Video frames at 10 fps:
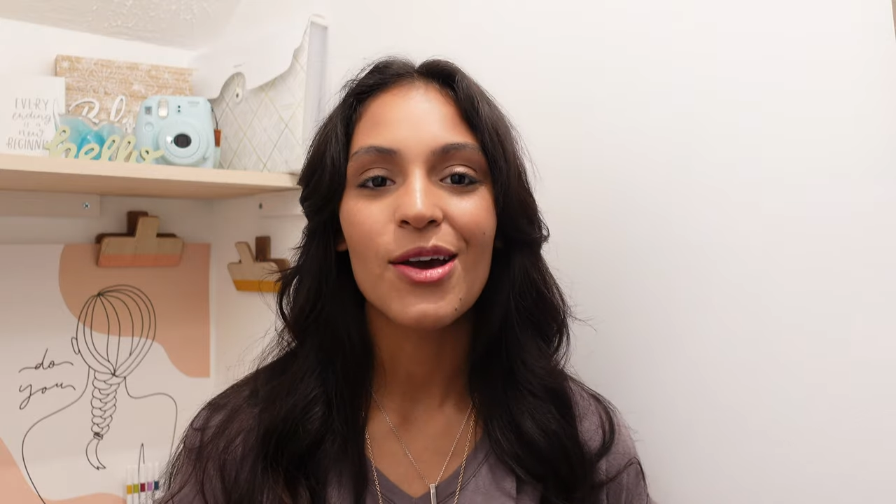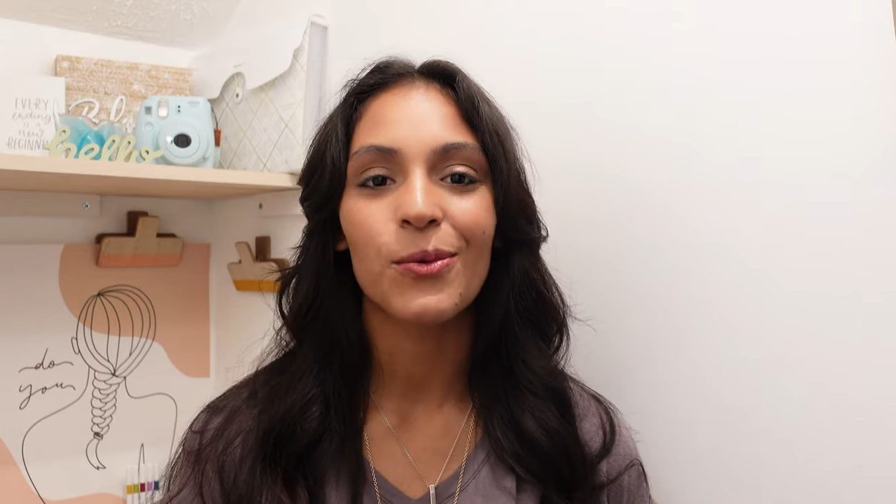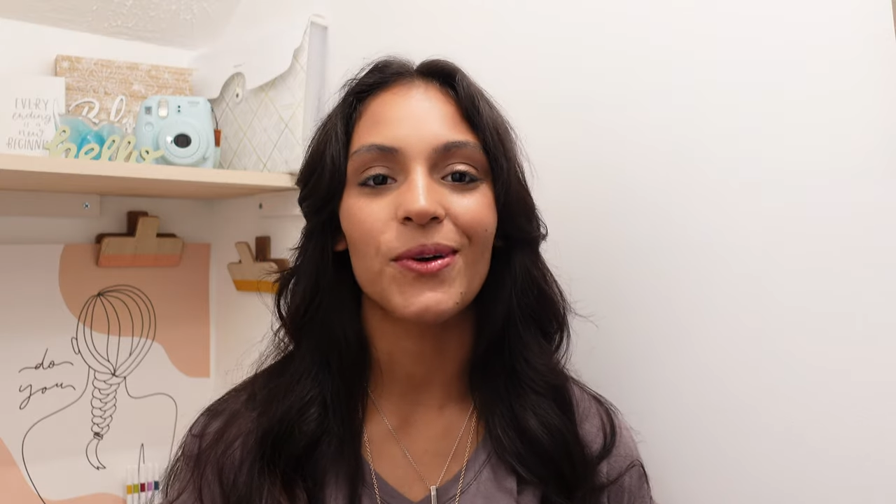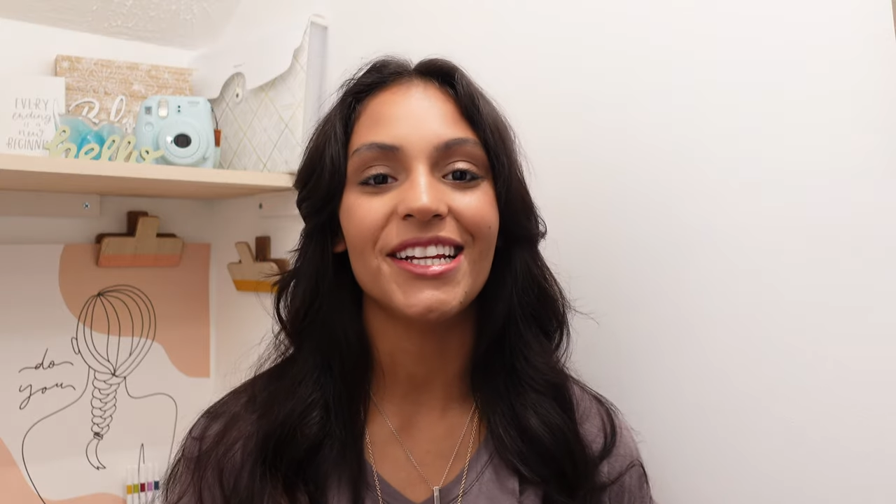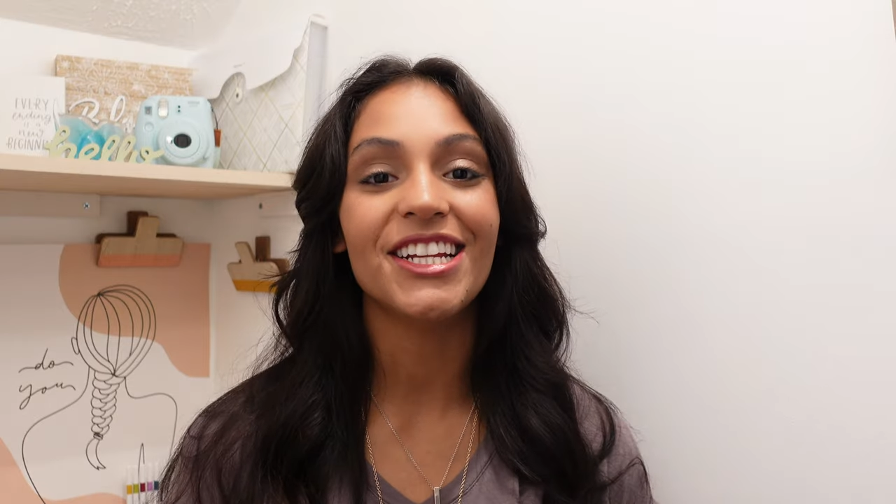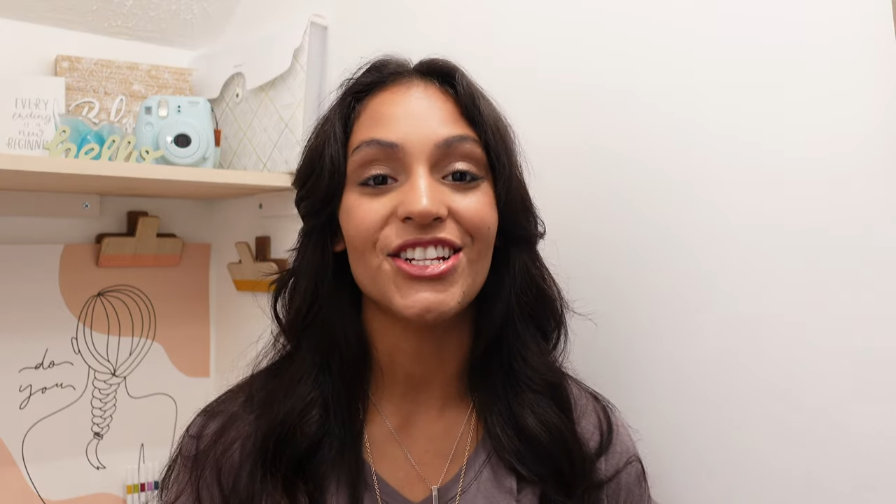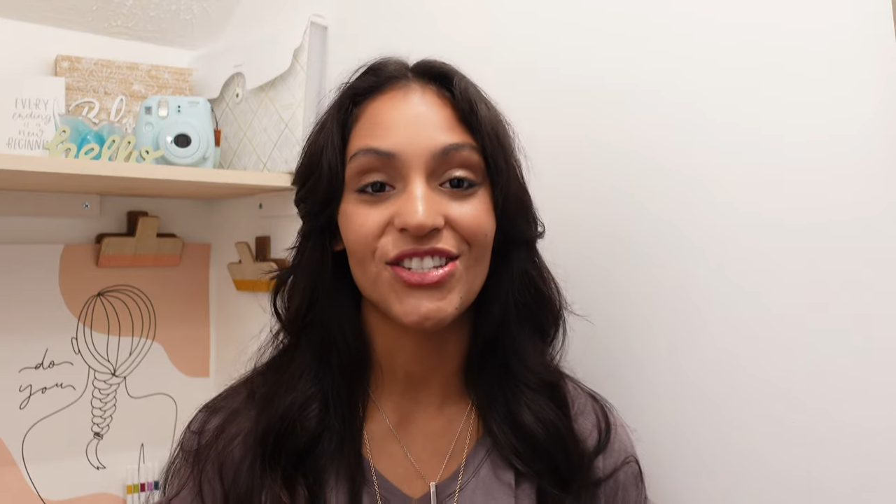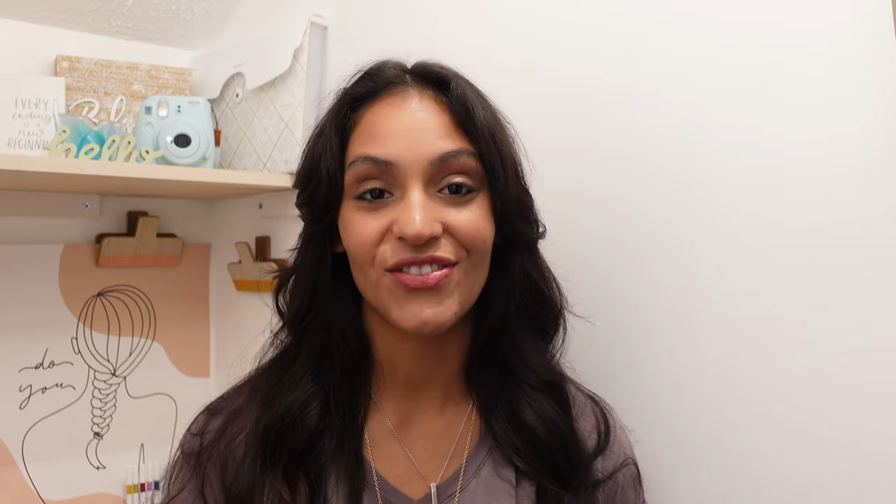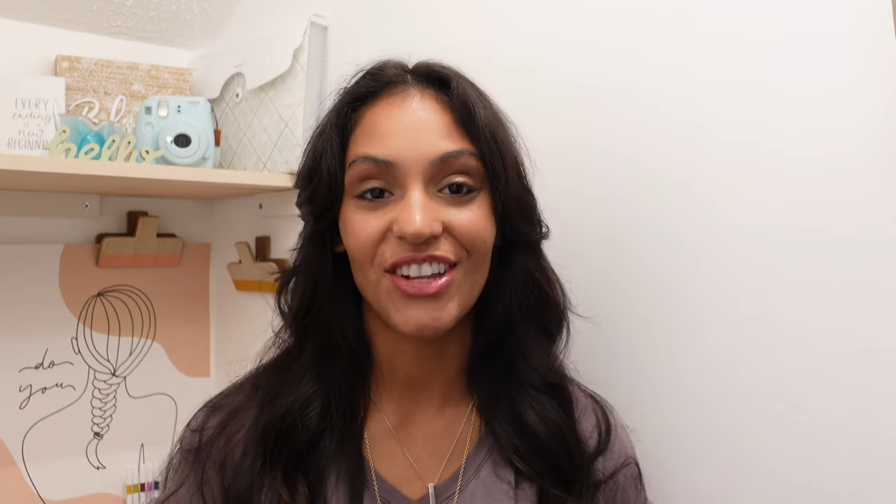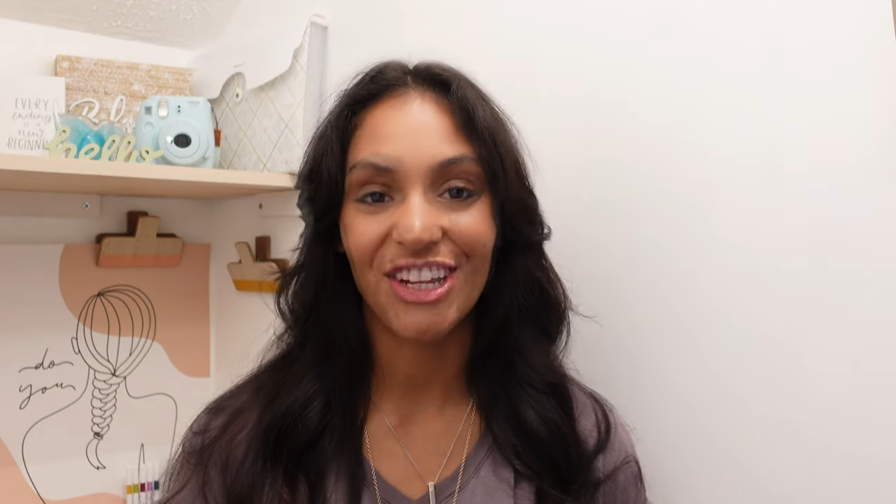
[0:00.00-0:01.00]
when it
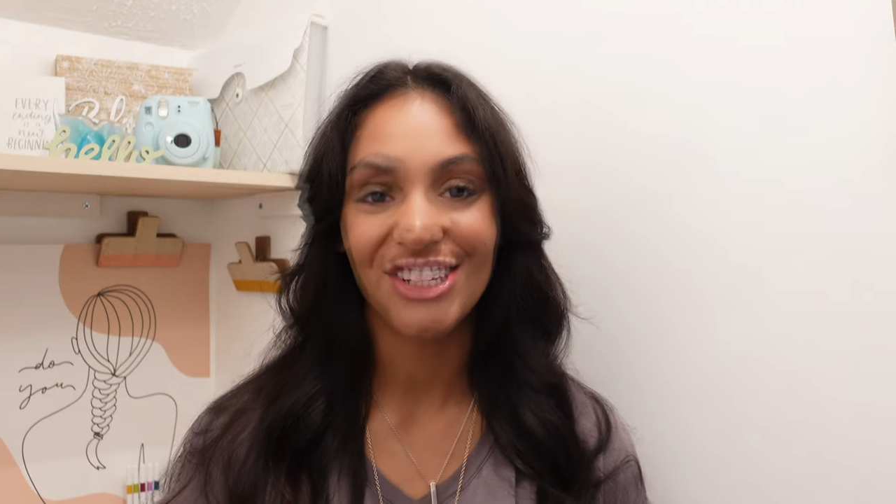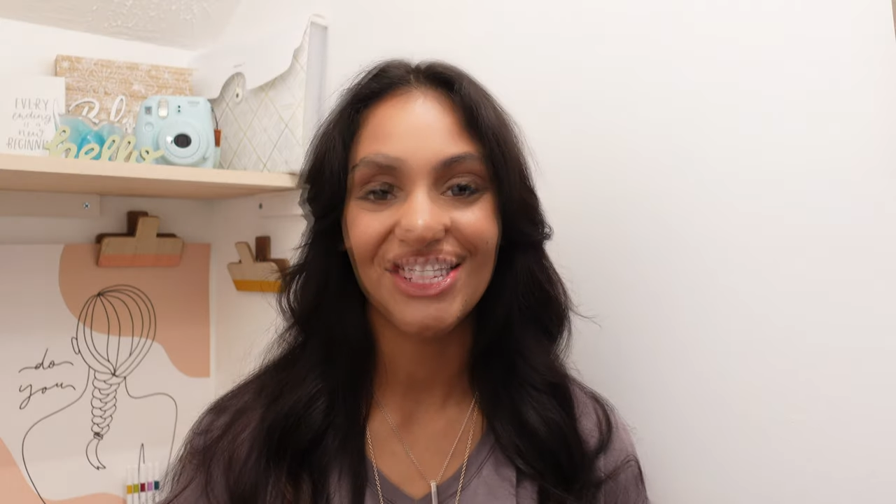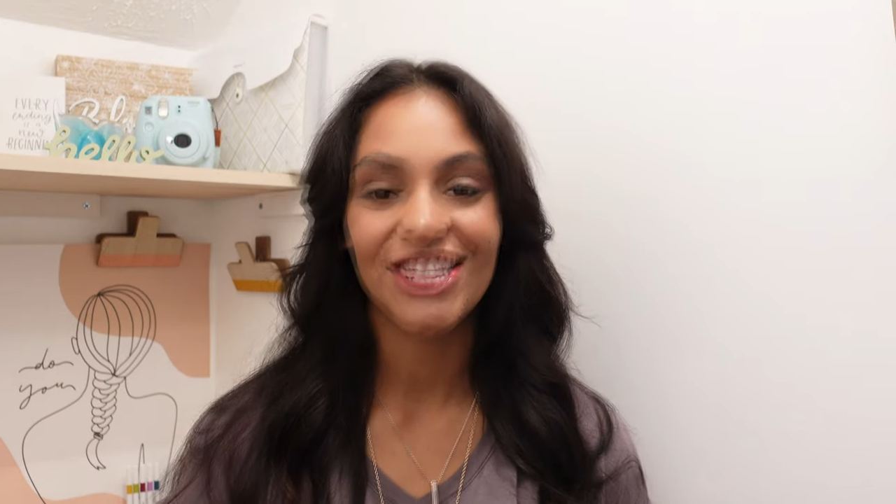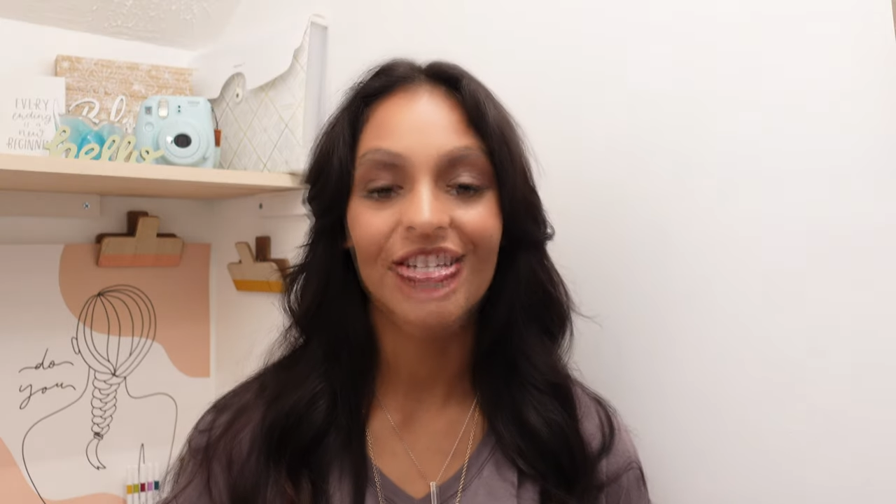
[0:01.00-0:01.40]
is finished.